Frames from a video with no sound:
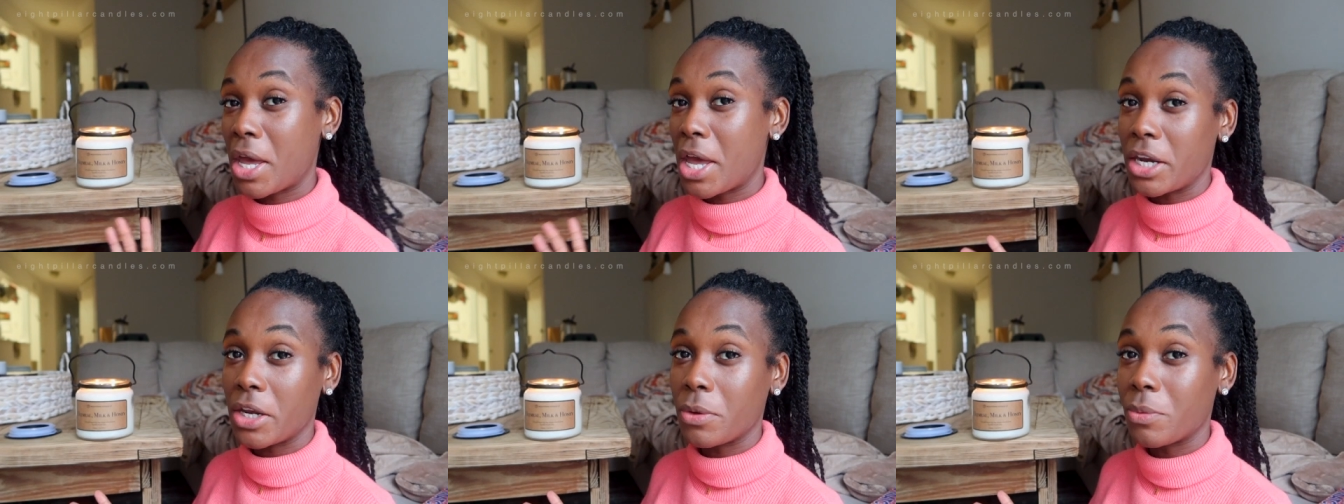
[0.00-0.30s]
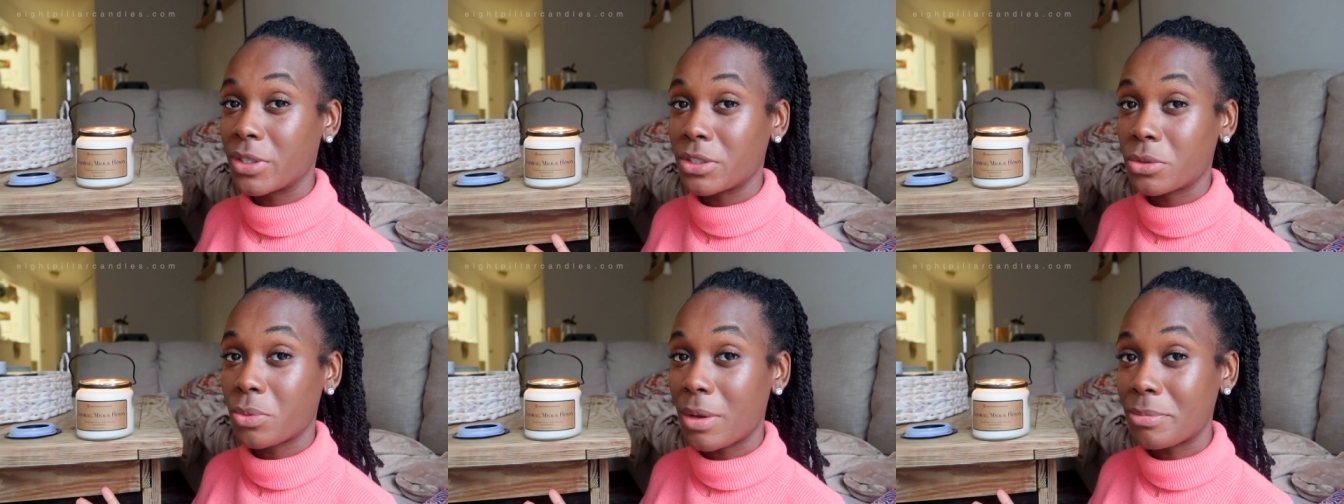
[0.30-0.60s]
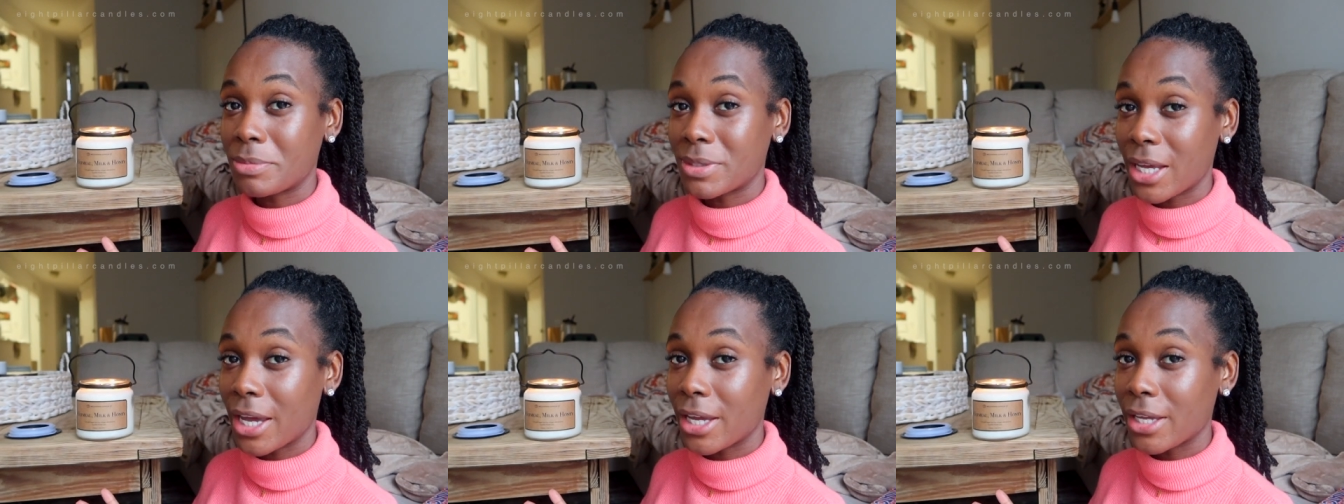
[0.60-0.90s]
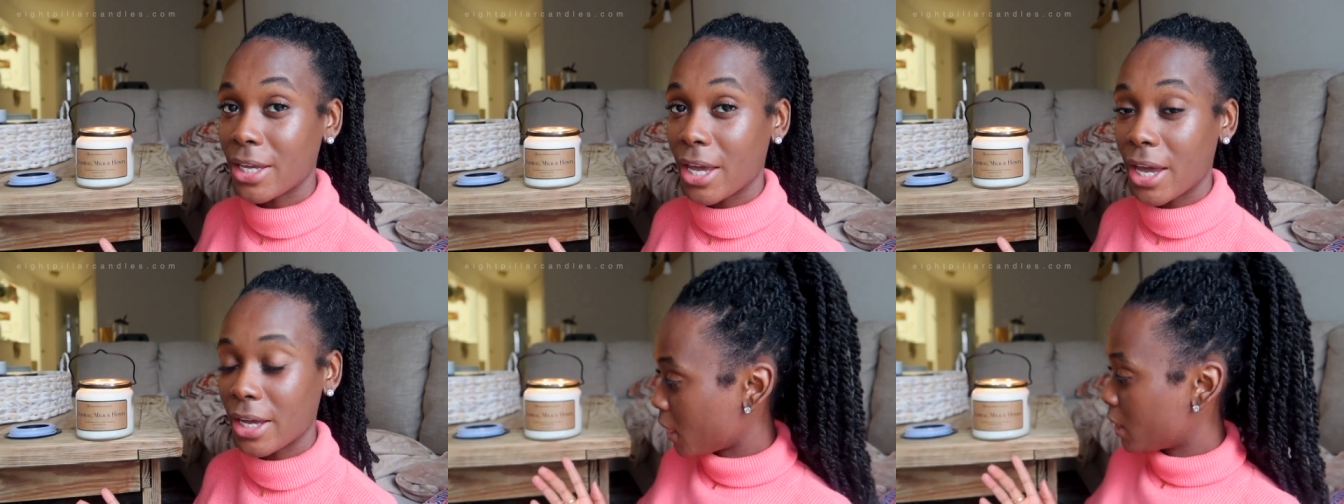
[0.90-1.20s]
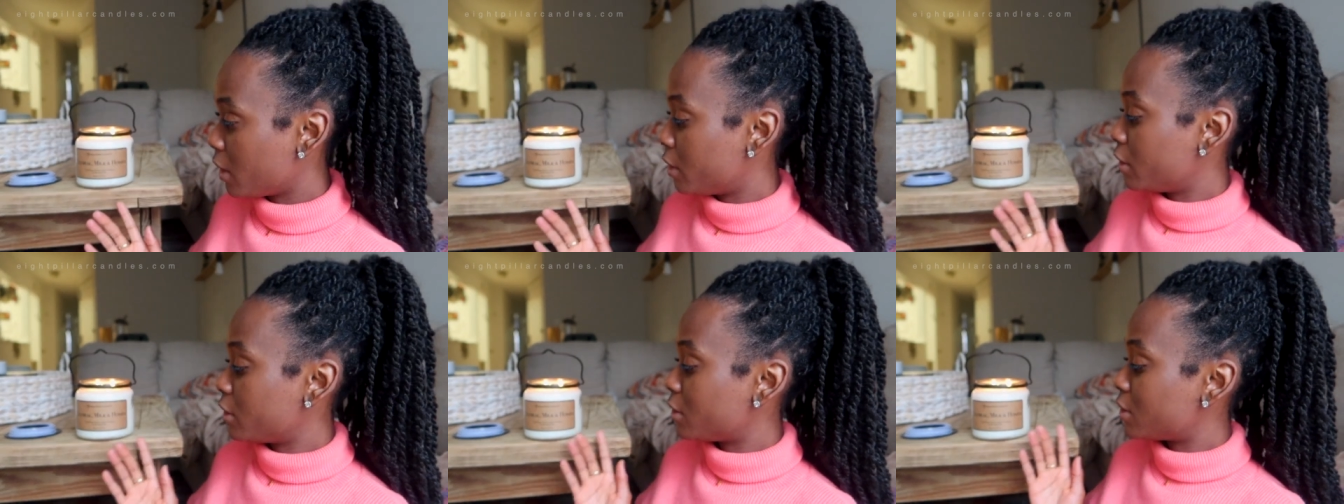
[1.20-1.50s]
anyone's website yet.
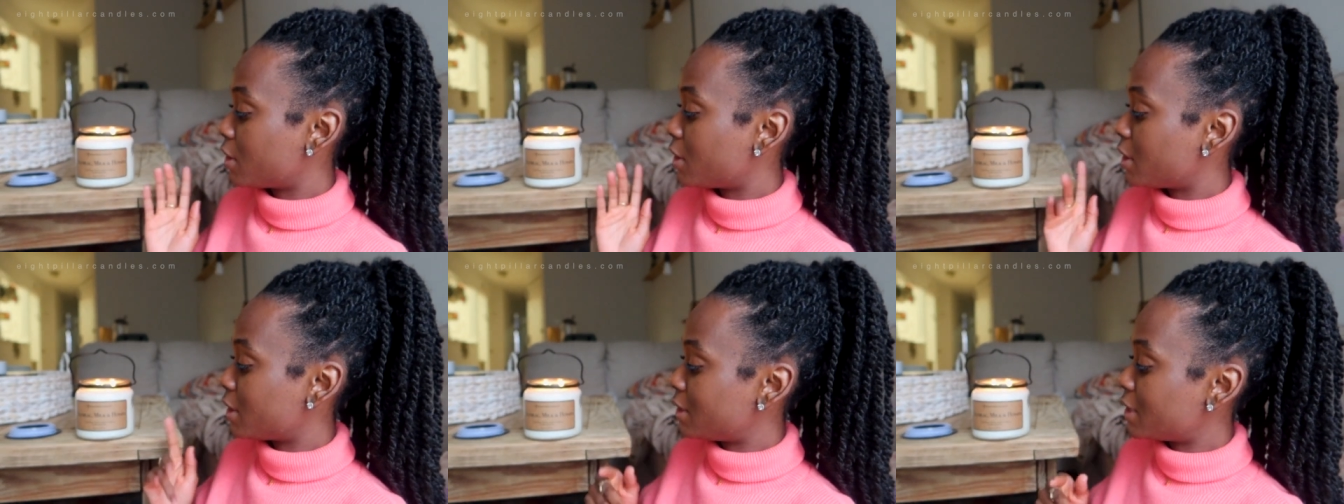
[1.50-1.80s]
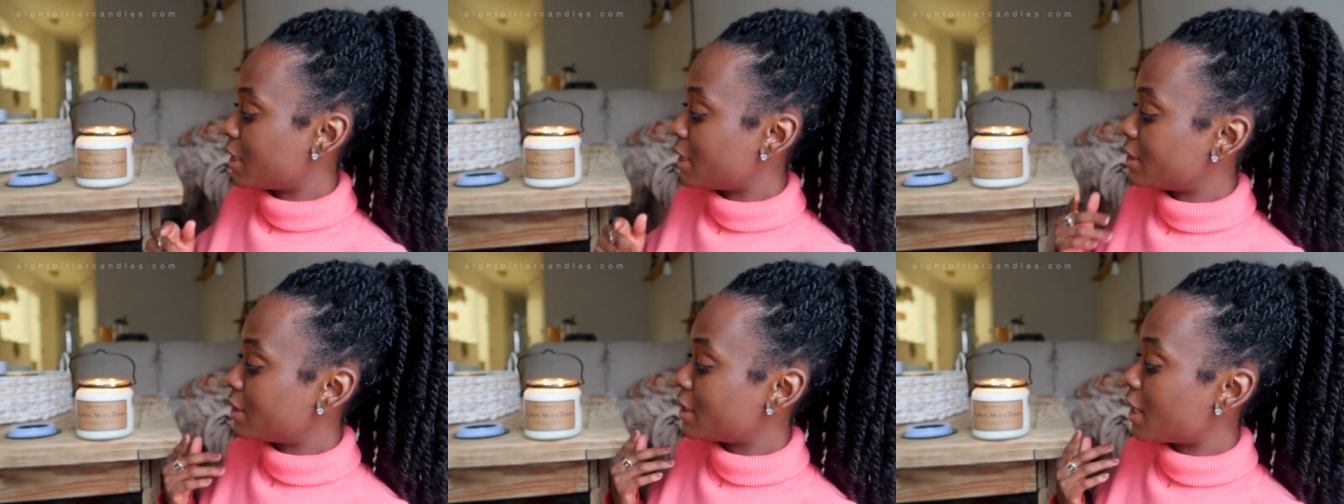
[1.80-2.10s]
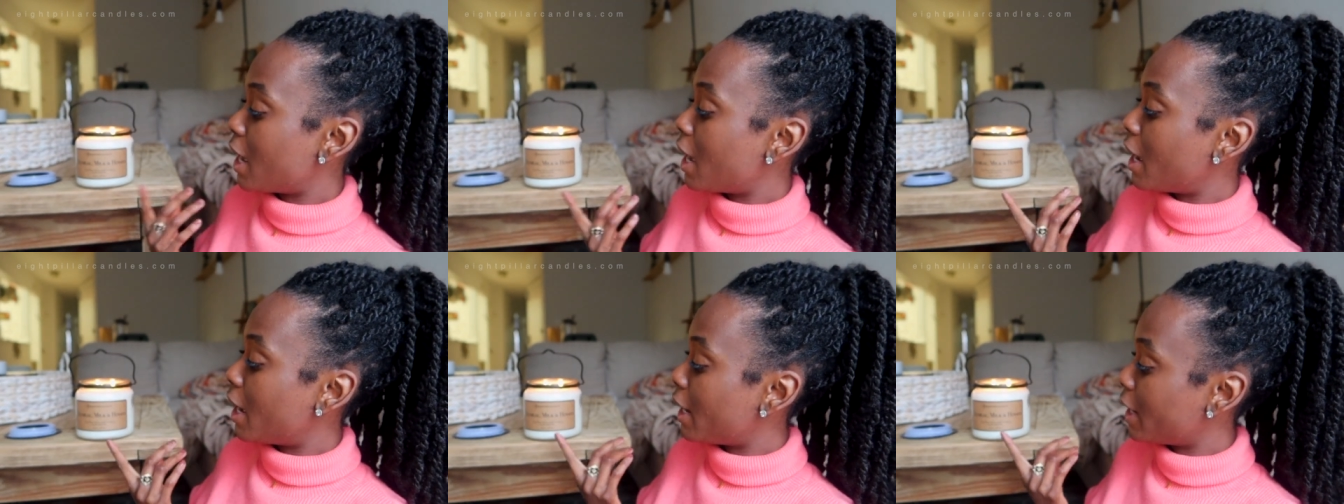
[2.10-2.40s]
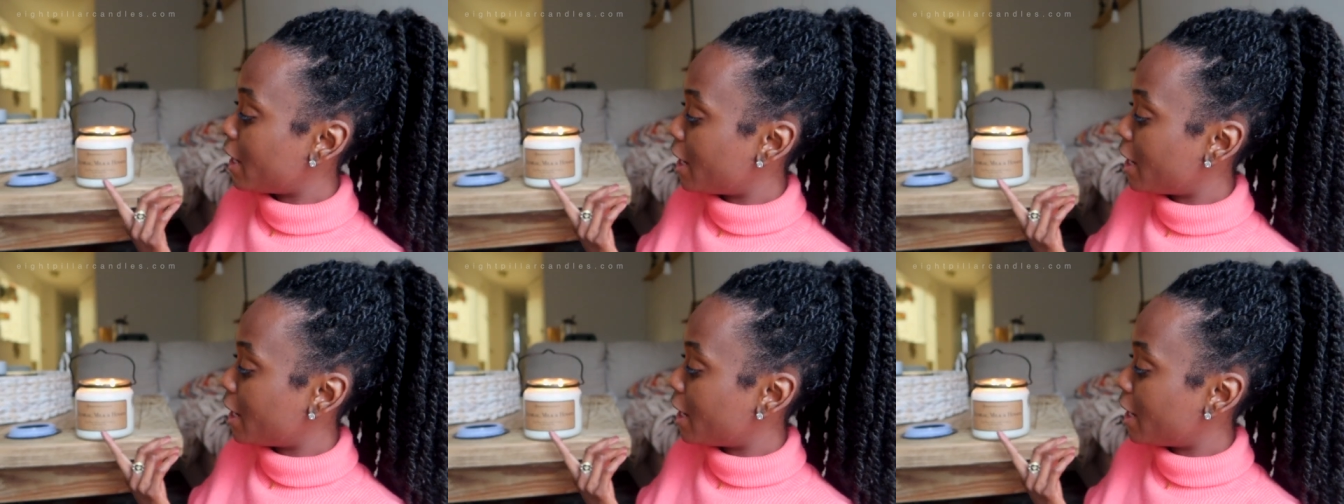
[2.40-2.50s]
So the scent I